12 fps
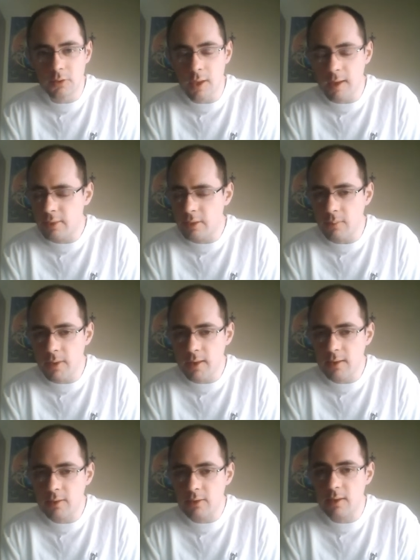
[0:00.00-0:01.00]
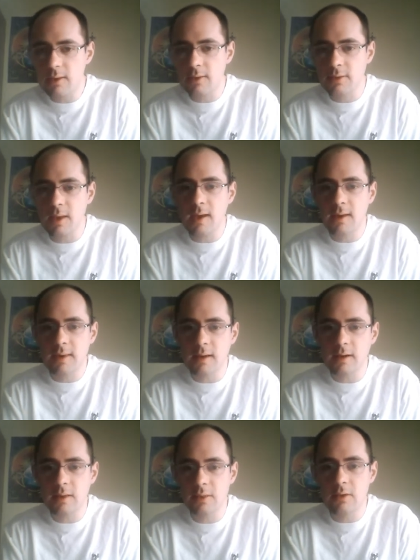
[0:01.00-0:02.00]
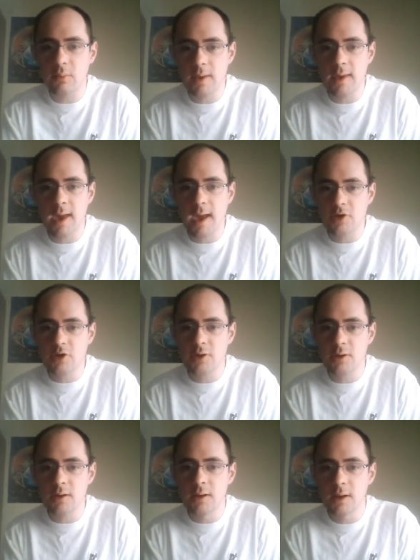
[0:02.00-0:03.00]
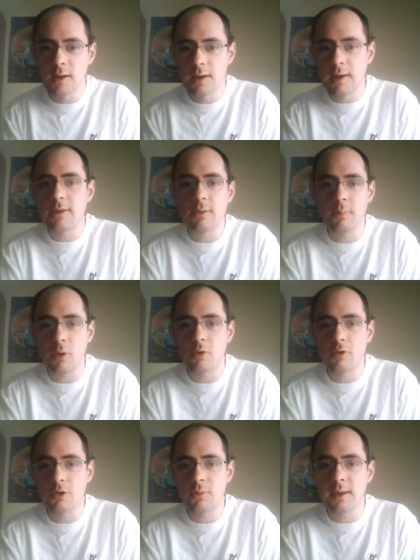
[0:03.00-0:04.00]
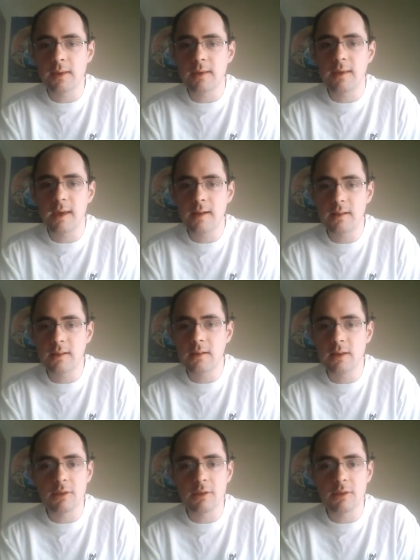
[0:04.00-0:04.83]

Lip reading: The Miz is not getting the reaction he's supposed to be getting.